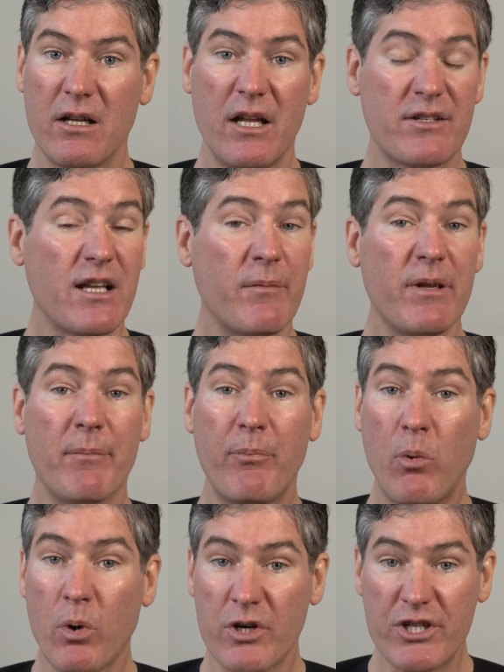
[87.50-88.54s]
It's going to be a
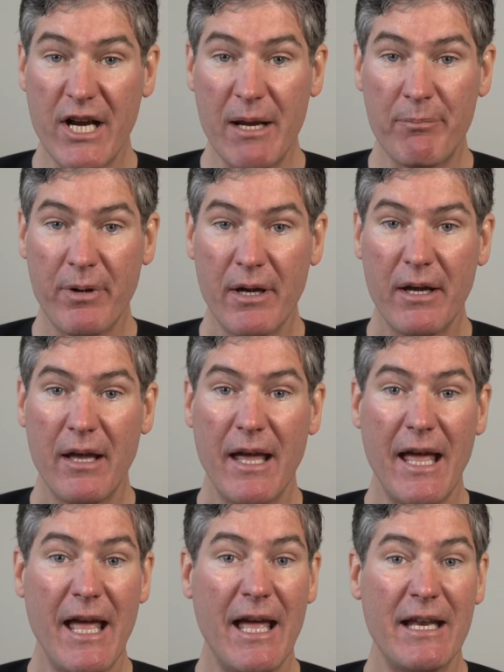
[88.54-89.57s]
poor shape.
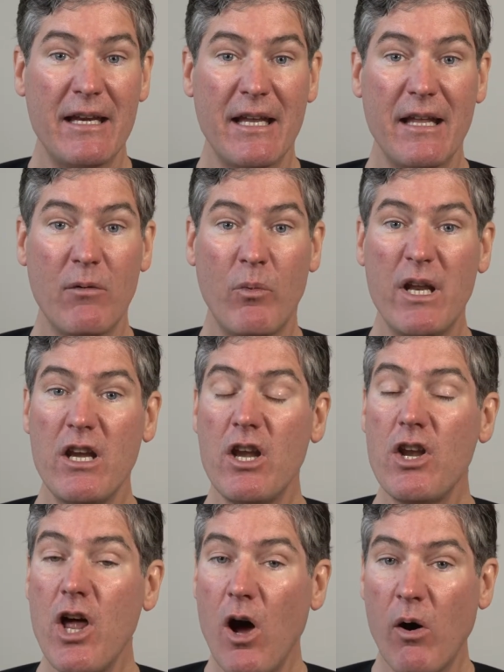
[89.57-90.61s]
And we
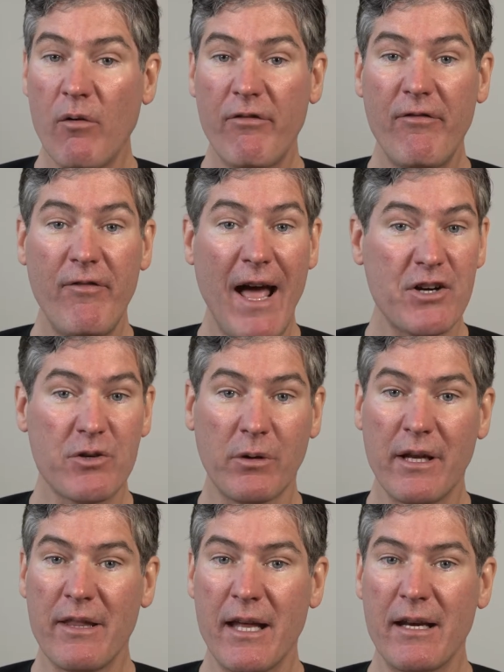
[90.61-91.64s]
know
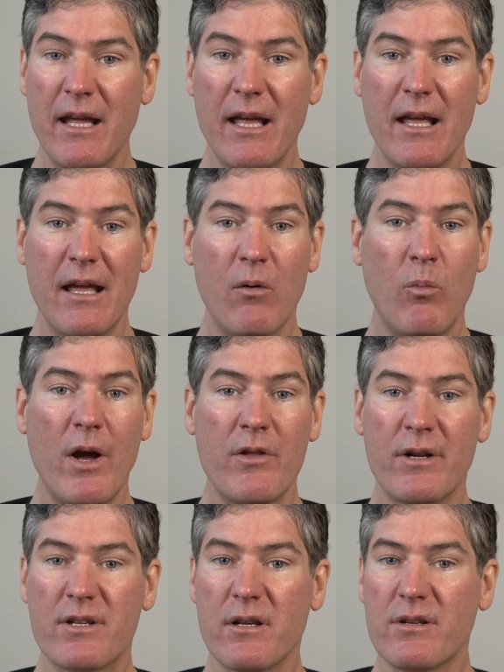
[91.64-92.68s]
factually that whether
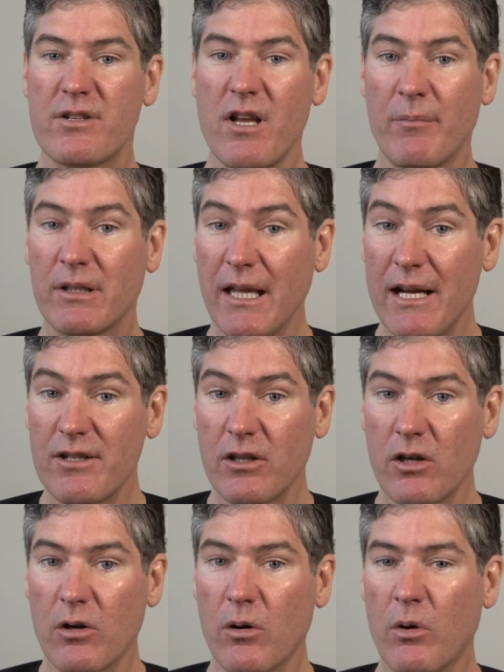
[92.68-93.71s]
it's
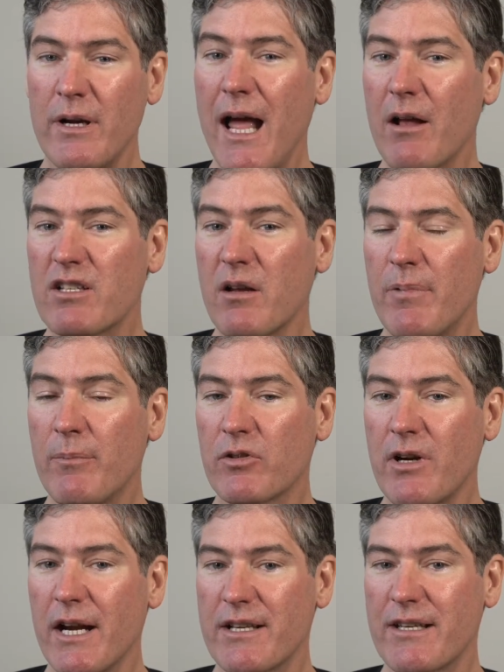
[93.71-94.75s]
subglandular, or now some people
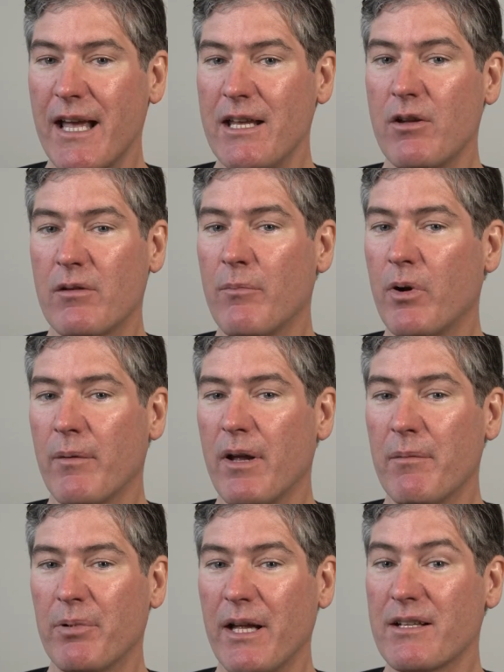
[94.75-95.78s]
try to say you can put an
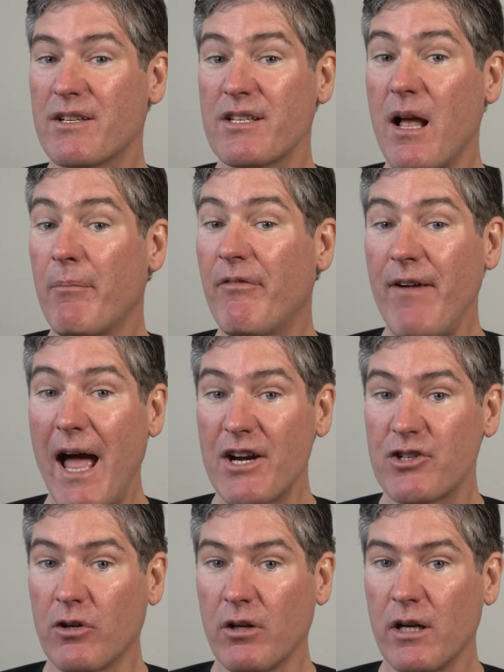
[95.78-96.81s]
implant
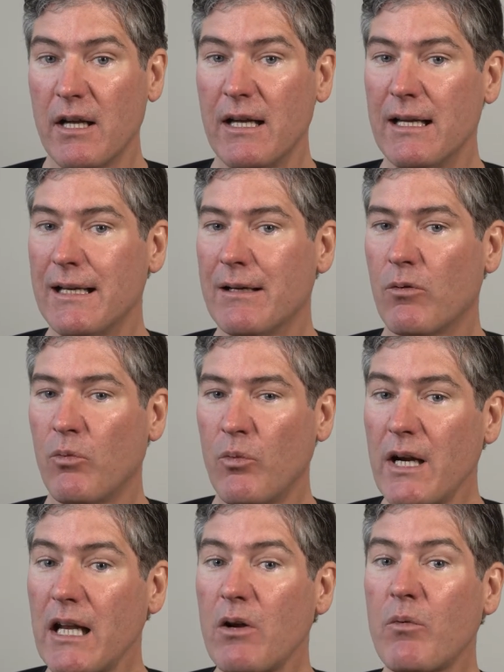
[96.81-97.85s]
subfascial,
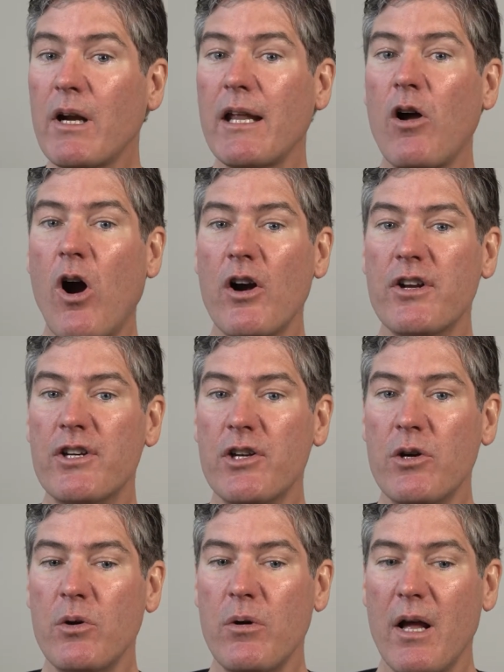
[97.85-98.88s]
really, really hard to
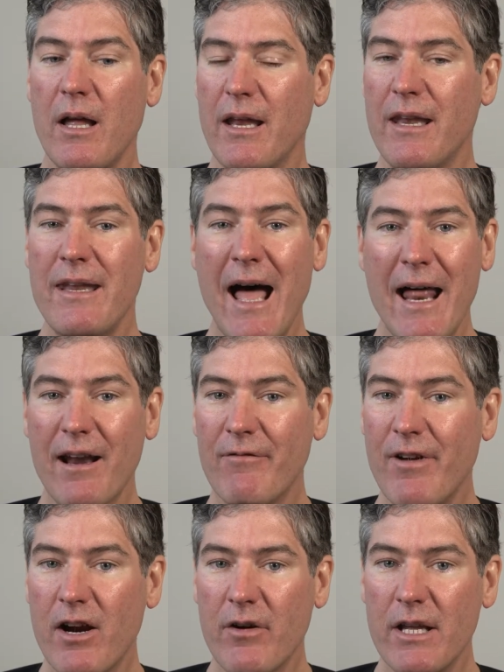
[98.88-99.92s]
do, not a
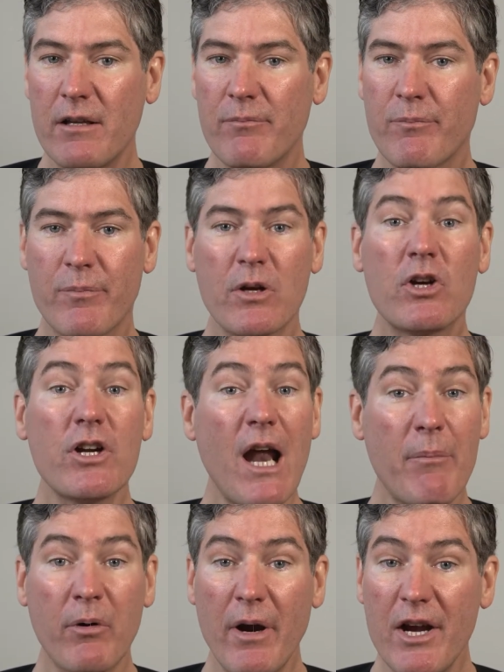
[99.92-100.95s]
very good
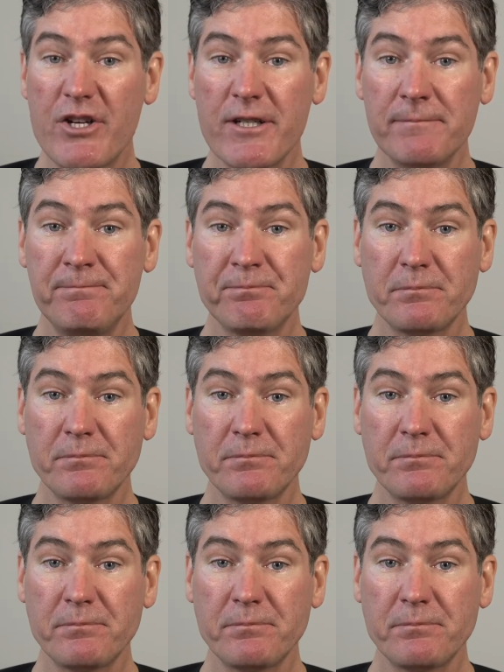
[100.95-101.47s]
operation.